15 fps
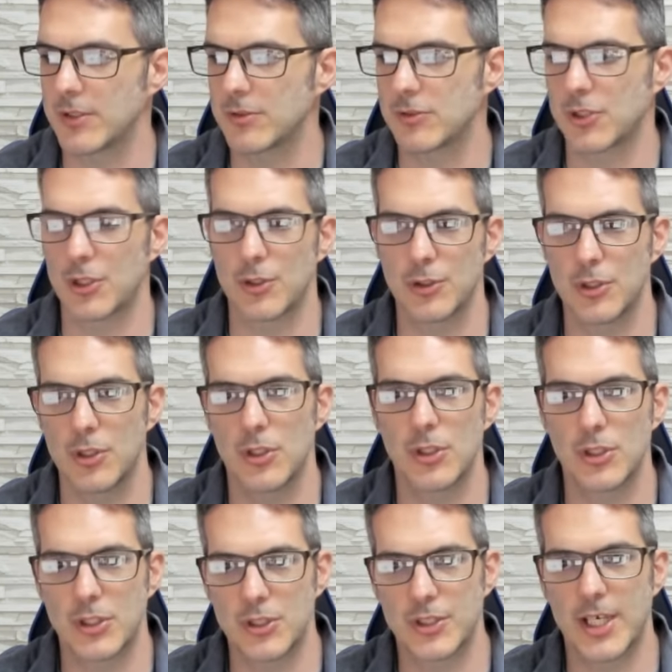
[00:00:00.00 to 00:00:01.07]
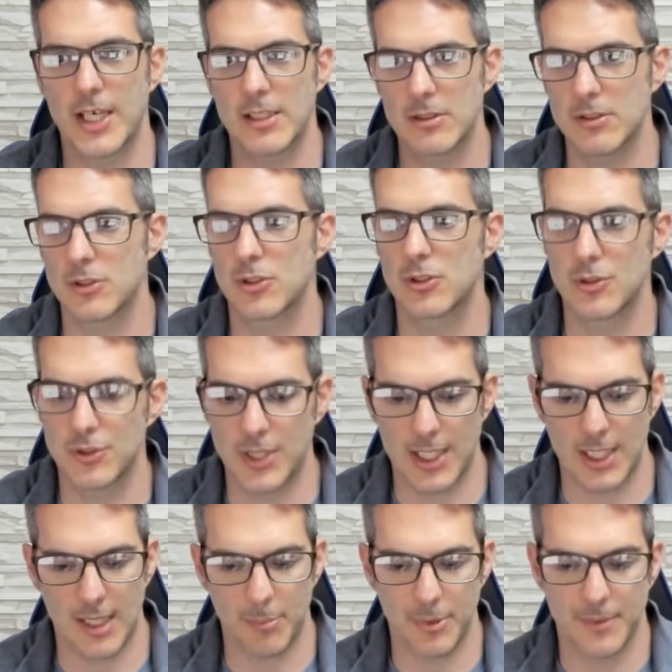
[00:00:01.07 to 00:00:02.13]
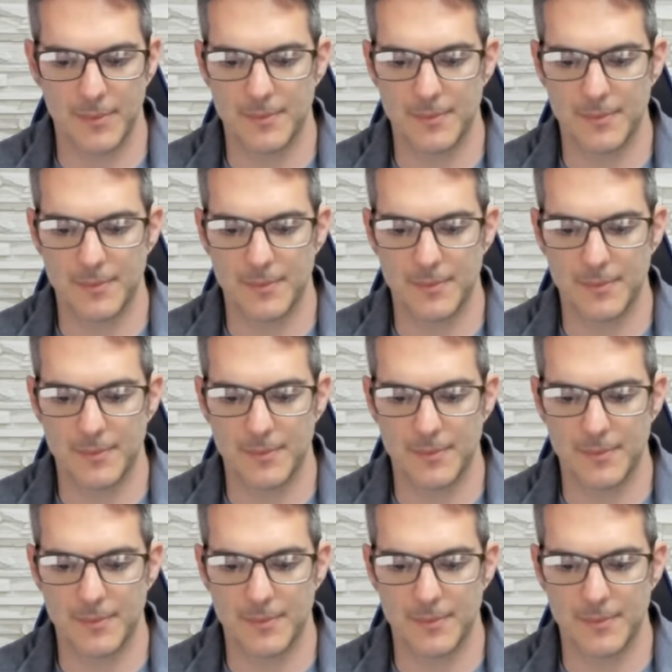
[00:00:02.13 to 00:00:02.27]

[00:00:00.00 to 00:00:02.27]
So just get set up.